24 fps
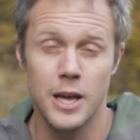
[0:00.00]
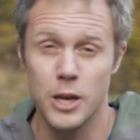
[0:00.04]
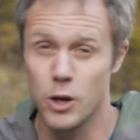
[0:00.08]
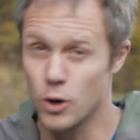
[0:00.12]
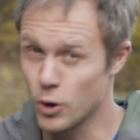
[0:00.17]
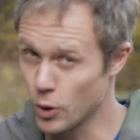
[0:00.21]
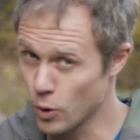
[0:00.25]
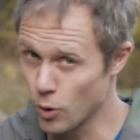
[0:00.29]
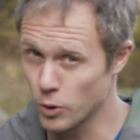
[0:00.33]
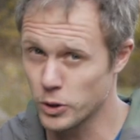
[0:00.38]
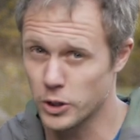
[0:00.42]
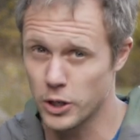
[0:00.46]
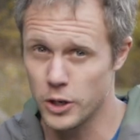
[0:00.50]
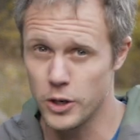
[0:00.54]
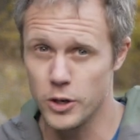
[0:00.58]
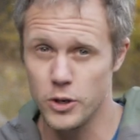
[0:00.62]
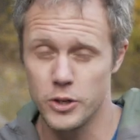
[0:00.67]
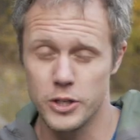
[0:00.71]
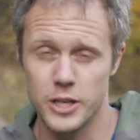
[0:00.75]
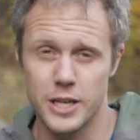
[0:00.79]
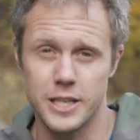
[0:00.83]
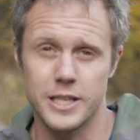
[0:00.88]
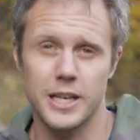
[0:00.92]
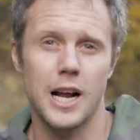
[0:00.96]
You can also
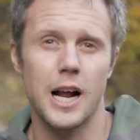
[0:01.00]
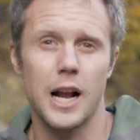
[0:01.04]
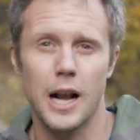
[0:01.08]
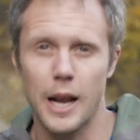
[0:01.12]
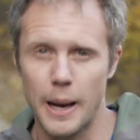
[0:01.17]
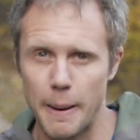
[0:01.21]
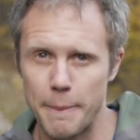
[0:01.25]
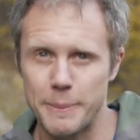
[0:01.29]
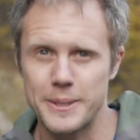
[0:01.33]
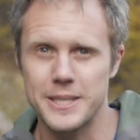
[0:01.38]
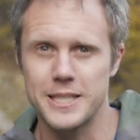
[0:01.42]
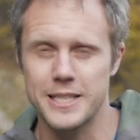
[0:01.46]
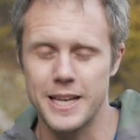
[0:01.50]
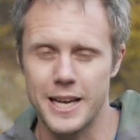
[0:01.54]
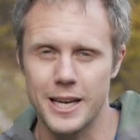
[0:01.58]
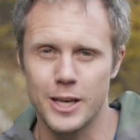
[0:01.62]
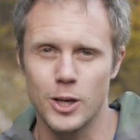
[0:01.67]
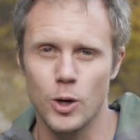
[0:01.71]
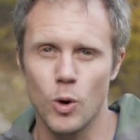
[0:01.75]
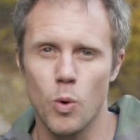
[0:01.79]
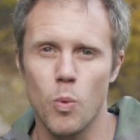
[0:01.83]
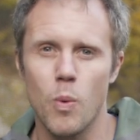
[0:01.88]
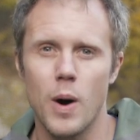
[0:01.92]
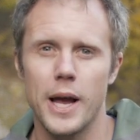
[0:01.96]
use it to clip
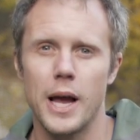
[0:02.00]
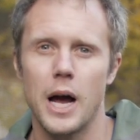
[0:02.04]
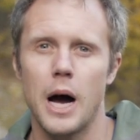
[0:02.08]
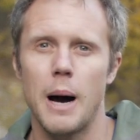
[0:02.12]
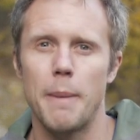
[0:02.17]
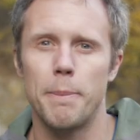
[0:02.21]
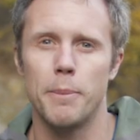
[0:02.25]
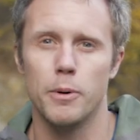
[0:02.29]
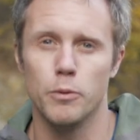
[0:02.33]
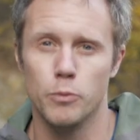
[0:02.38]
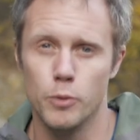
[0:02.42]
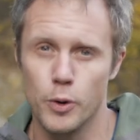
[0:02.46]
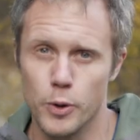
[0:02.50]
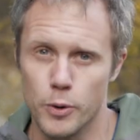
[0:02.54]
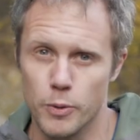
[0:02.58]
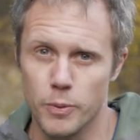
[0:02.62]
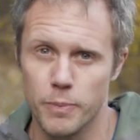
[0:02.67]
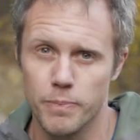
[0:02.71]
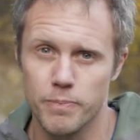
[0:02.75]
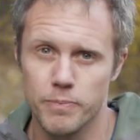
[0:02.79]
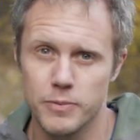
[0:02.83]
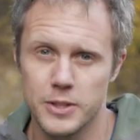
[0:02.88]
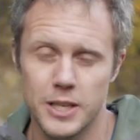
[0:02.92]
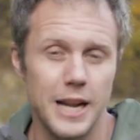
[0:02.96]
stick your way up a route.
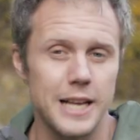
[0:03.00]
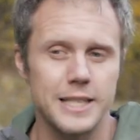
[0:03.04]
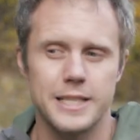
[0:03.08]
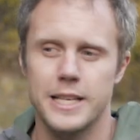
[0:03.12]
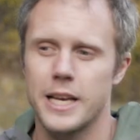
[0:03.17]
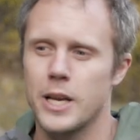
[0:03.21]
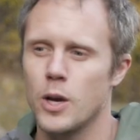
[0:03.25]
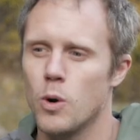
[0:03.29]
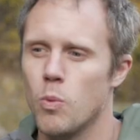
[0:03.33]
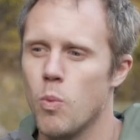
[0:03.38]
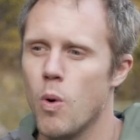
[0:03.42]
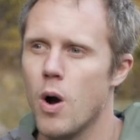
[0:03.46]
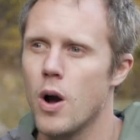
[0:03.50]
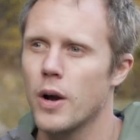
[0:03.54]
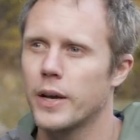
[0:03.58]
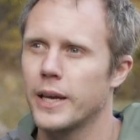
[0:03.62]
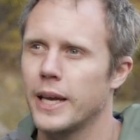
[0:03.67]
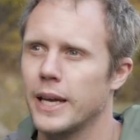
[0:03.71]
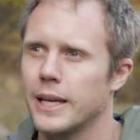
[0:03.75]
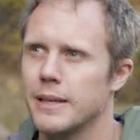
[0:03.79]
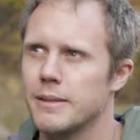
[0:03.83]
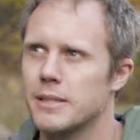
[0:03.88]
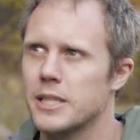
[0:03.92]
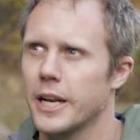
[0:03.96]
So let's say you're
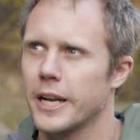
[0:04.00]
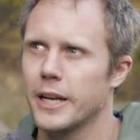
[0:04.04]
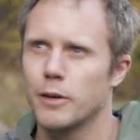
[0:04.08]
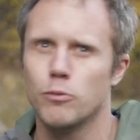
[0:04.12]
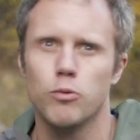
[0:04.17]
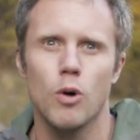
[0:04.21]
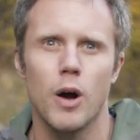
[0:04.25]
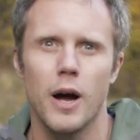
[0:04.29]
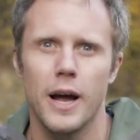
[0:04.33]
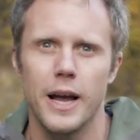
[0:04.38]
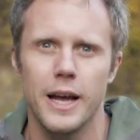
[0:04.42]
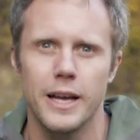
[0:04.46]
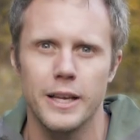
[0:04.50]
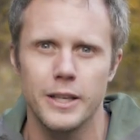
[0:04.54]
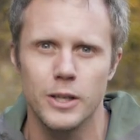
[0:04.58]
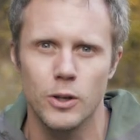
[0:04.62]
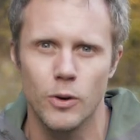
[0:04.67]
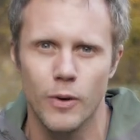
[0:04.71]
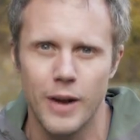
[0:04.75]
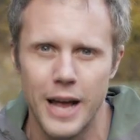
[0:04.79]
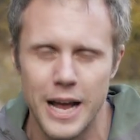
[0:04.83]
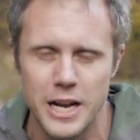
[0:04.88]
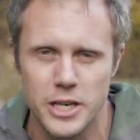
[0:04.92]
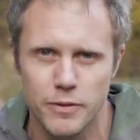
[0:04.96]
working something right at
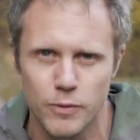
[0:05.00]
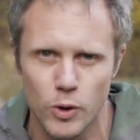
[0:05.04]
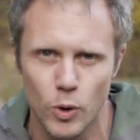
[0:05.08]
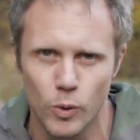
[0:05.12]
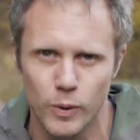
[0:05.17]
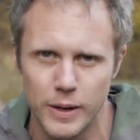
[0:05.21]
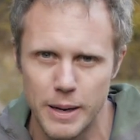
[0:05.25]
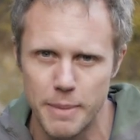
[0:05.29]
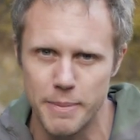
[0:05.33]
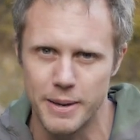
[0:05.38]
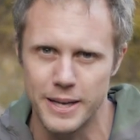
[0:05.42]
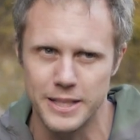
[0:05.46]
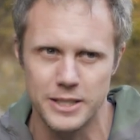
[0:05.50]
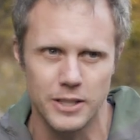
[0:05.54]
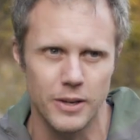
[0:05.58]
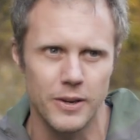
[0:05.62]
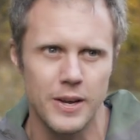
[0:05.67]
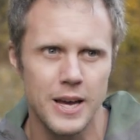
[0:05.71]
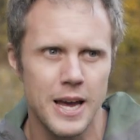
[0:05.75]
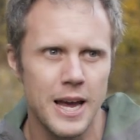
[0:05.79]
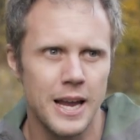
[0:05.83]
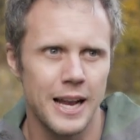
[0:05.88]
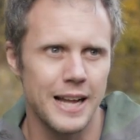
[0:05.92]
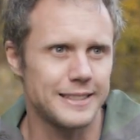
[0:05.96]
your edge of your limit. So
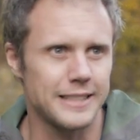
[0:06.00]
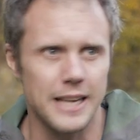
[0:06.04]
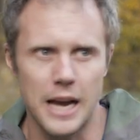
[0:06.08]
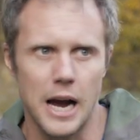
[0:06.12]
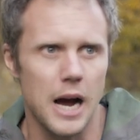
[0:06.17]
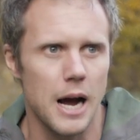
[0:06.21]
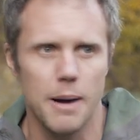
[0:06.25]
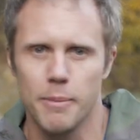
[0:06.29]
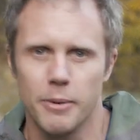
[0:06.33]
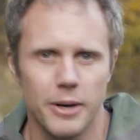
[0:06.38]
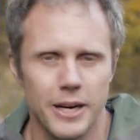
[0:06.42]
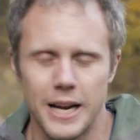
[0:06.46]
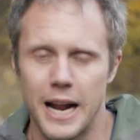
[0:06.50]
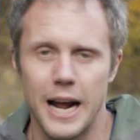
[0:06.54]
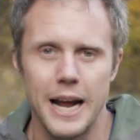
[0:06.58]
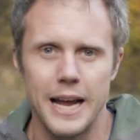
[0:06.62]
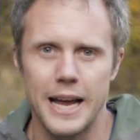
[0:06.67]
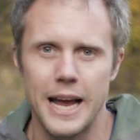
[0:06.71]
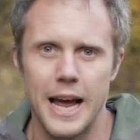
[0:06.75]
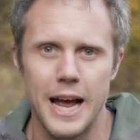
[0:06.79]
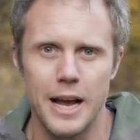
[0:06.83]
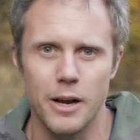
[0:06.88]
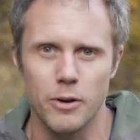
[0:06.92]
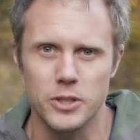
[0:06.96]
let's say I'm on an
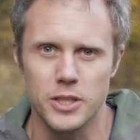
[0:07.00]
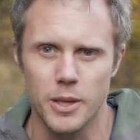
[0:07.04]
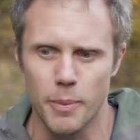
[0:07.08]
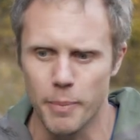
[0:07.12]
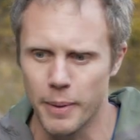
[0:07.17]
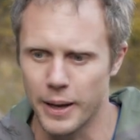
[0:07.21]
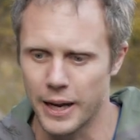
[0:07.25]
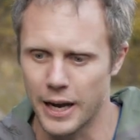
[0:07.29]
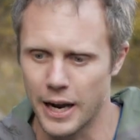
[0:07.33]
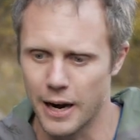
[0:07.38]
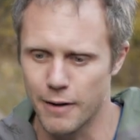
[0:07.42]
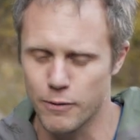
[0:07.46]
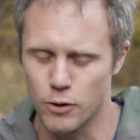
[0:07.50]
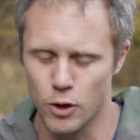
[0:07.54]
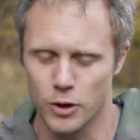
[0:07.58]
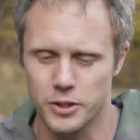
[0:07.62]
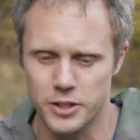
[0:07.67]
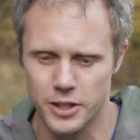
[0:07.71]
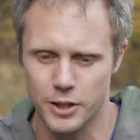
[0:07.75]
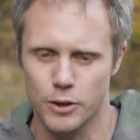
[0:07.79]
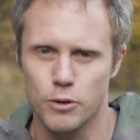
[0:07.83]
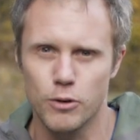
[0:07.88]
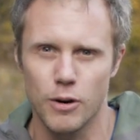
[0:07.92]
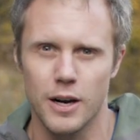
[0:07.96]
8A or something and I've got
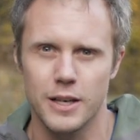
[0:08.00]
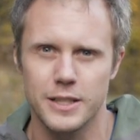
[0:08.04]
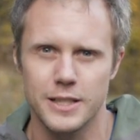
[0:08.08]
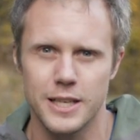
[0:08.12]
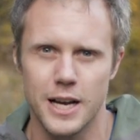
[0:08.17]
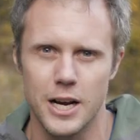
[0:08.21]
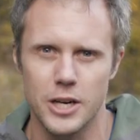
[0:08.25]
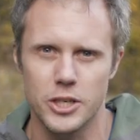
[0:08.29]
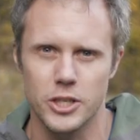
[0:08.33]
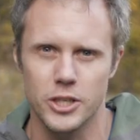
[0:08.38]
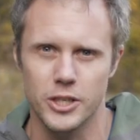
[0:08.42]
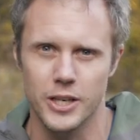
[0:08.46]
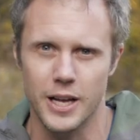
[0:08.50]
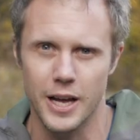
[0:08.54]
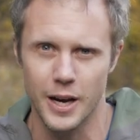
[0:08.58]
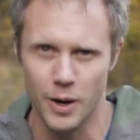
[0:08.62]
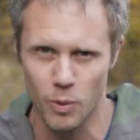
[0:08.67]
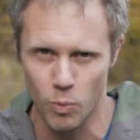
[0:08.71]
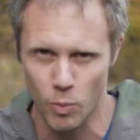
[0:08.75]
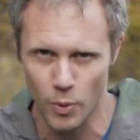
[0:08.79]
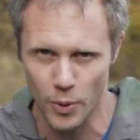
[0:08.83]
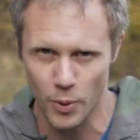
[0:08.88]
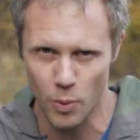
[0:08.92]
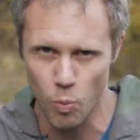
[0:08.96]
to the crux section and
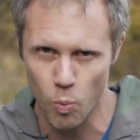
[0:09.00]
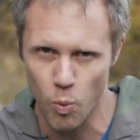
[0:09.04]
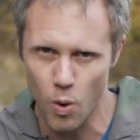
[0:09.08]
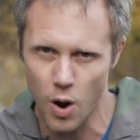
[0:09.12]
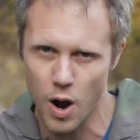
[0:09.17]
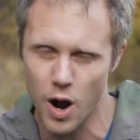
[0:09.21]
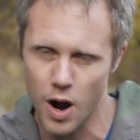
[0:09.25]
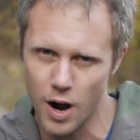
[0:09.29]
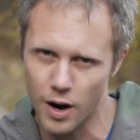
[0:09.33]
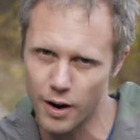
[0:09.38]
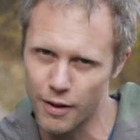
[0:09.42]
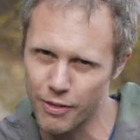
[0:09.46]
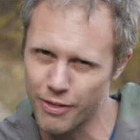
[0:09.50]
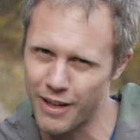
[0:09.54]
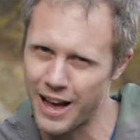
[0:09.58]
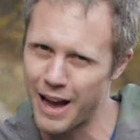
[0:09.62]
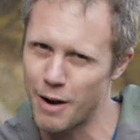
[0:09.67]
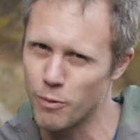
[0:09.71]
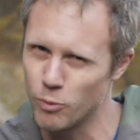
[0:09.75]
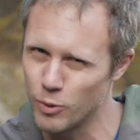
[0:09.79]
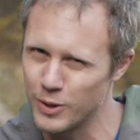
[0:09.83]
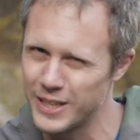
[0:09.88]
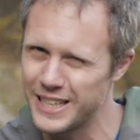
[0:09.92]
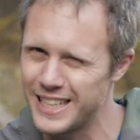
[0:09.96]
I want to work
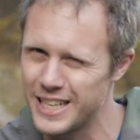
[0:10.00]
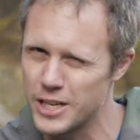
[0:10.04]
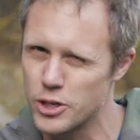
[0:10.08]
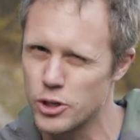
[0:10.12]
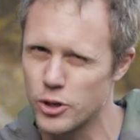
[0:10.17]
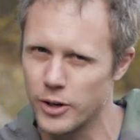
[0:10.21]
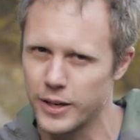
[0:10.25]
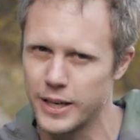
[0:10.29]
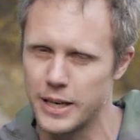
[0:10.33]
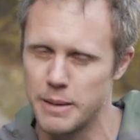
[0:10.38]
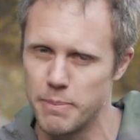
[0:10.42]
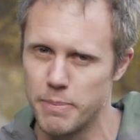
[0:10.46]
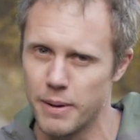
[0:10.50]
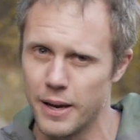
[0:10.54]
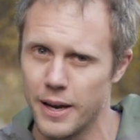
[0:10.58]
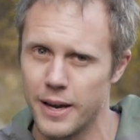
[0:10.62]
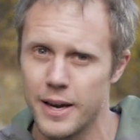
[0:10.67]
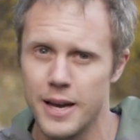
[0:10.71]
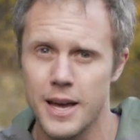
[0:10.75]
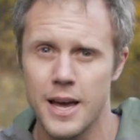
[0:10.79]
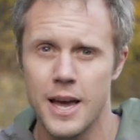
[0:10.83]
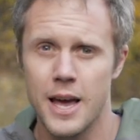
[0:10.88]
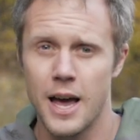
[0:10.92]
that really tricky bit.